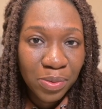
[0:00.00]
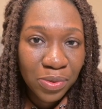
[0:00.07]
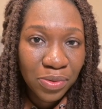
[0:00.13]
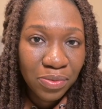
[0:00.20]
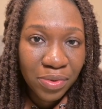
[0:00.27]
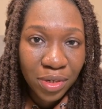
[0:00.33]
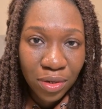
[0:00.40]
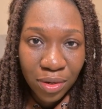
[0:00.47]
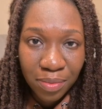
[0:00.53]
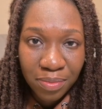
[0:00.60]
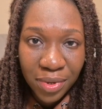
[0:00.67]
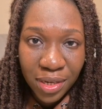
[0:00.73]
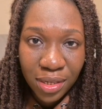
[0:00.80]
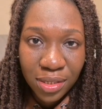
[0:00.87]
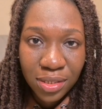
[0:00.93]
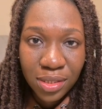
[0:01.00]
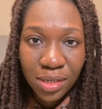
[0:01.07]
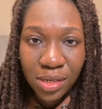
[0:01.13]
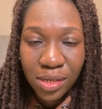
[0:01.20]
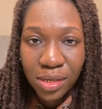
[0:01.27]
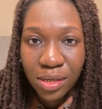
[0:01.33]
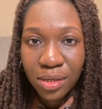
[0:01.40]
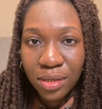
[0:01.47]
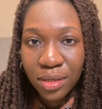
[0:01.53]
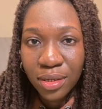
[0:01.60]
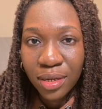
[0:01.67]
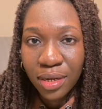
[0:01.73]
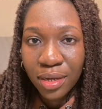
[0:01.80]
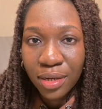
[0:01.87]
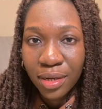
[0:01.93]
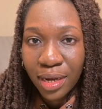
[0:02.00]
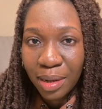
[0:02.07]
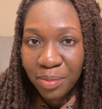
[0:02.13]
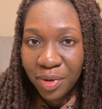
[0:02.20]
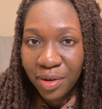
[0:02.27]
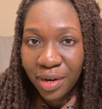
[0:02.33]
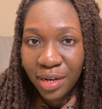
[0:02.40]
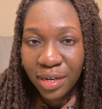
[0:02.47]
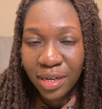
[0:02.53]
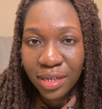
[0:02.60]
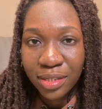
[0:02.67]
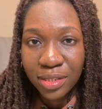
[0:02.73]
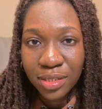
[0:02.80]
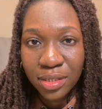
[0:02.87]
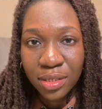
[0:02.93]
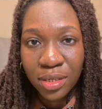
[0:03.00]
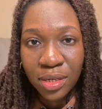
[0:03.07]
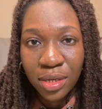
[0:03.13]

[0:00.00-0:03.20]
to recommend a camera that